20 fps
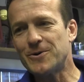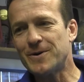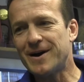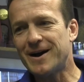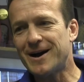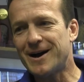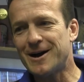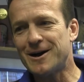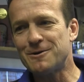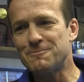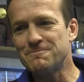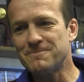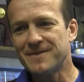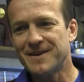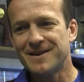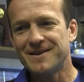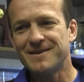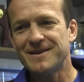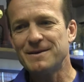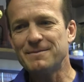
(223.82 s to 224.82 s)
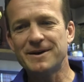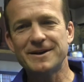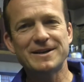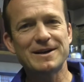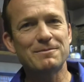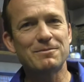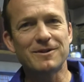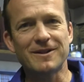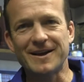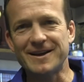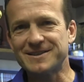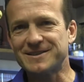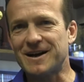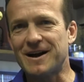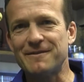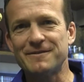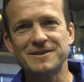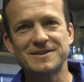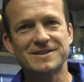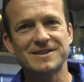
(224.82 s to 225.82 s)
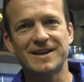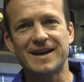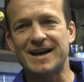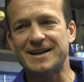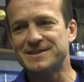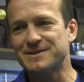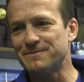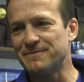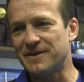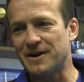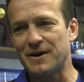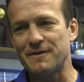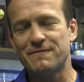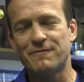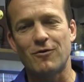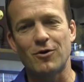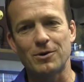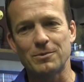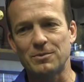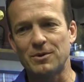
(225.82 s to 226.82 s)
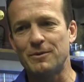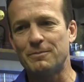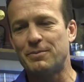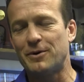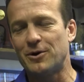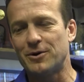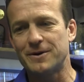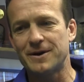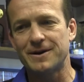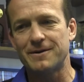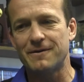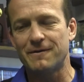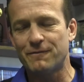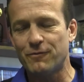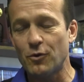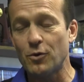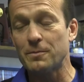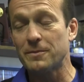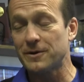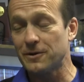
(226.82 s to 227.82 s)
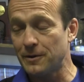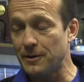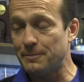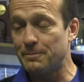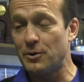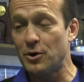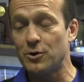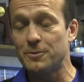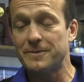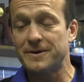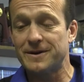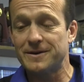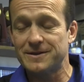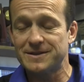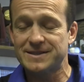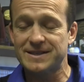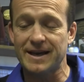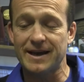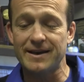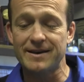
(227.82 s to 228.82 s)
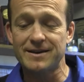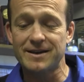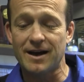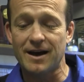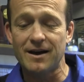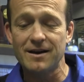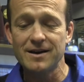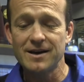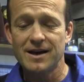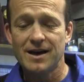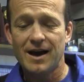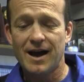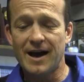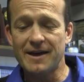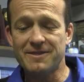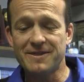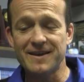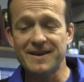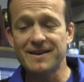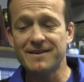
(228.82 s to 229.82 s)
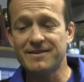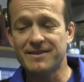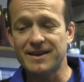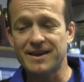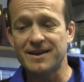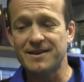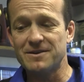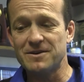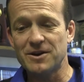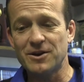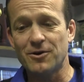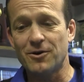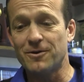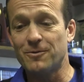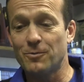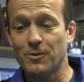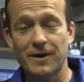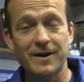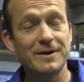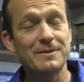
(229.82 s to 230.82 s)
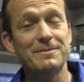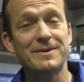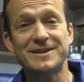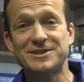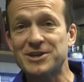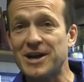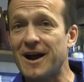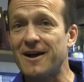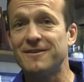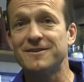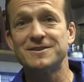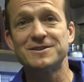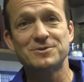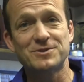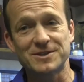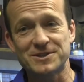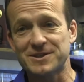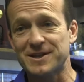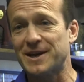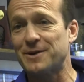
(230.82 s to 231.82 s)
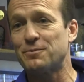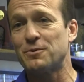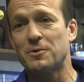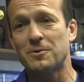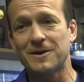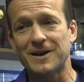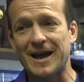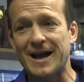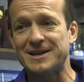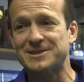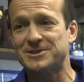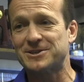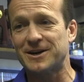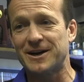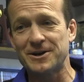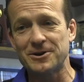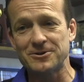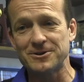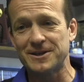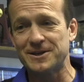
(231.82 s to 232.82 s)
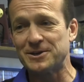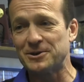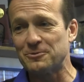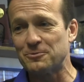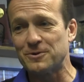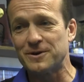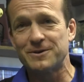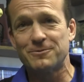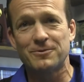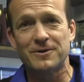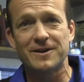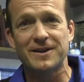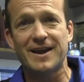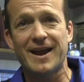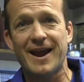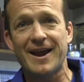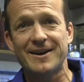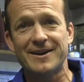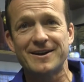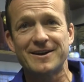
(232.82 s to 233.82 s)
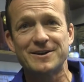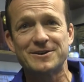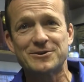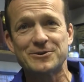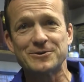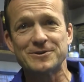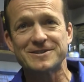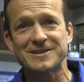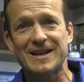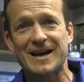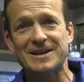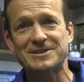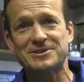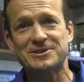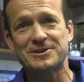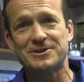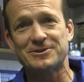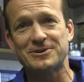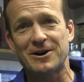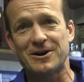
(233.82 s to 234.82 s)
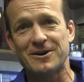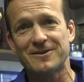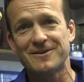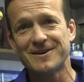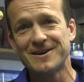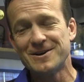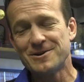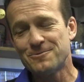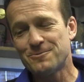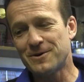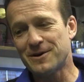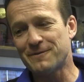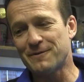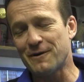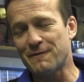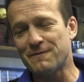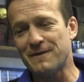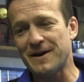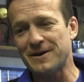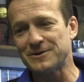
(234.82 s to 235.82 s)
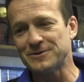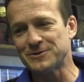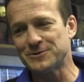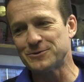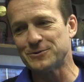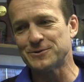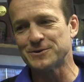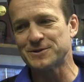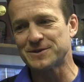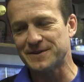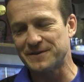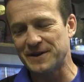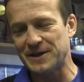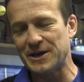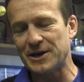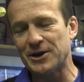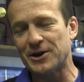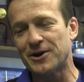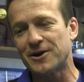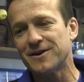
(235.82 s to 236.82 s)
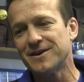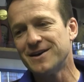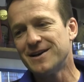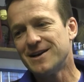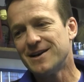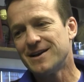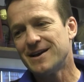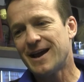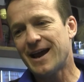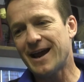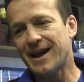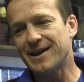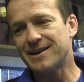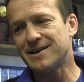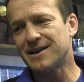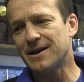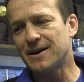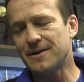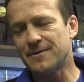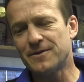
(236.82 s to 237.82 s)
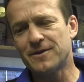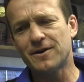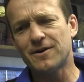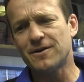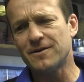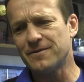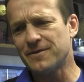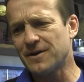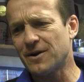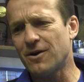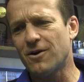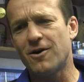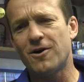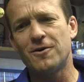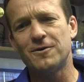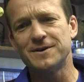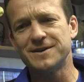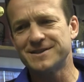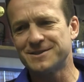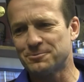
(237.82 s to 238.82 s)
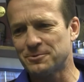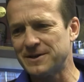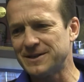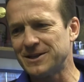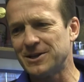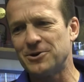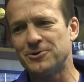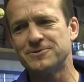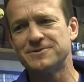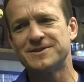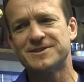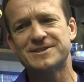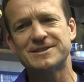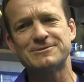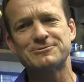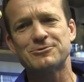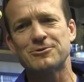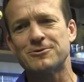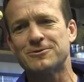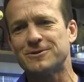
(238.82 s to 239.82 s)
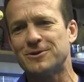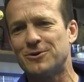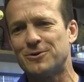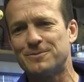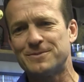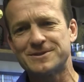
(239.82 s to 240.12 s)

know, um, in my double A's, obviously got some very formidable opponent, formidable opponents, and uh, I think that you know we're going to be challenged just like we were last year. I know Lindenwood really handed it to us last year in our one of our final duels of the year, and uh, they're they're always reloading. Central